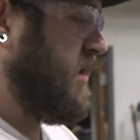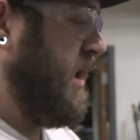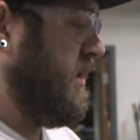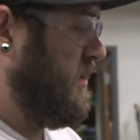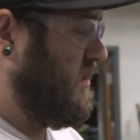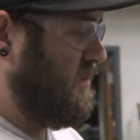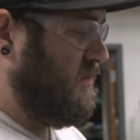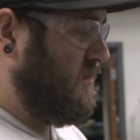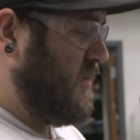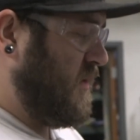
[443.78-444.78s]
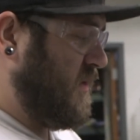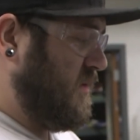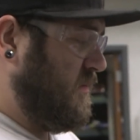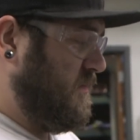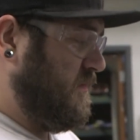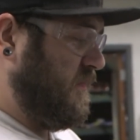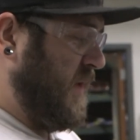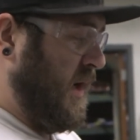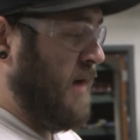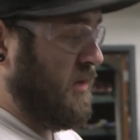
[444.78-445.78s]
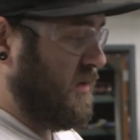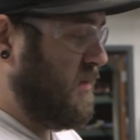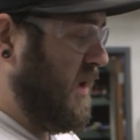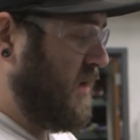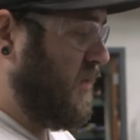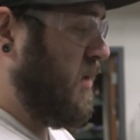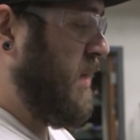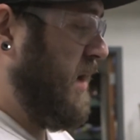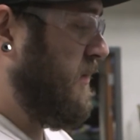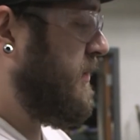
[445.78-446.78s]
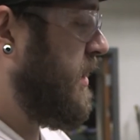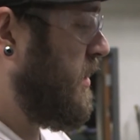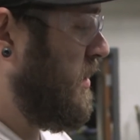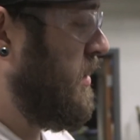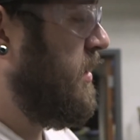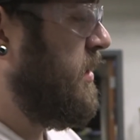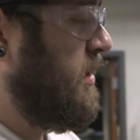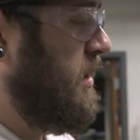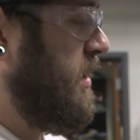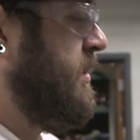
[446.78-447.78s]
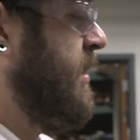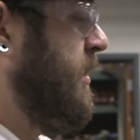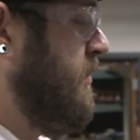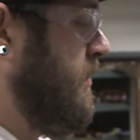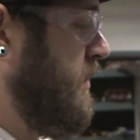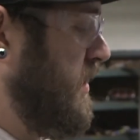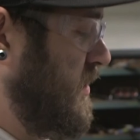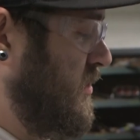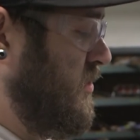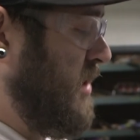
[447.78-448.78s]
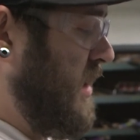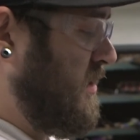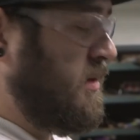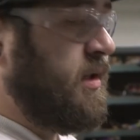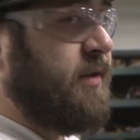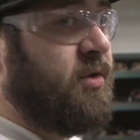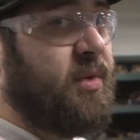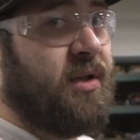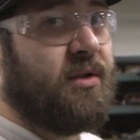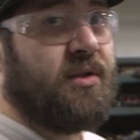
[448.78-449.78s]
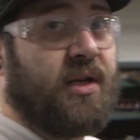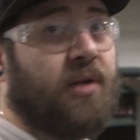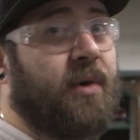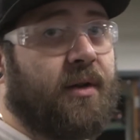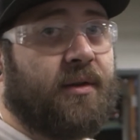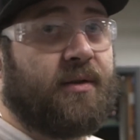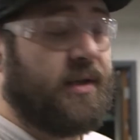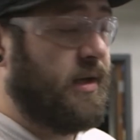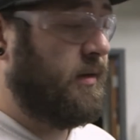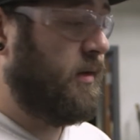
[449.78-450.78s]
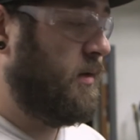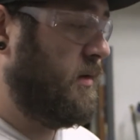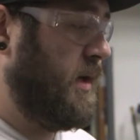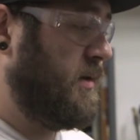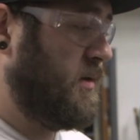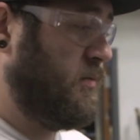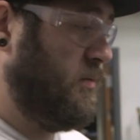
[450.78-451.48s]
that obviously makes for a bad fit. And then this tube chassis is going to have to be TIG welded together. That's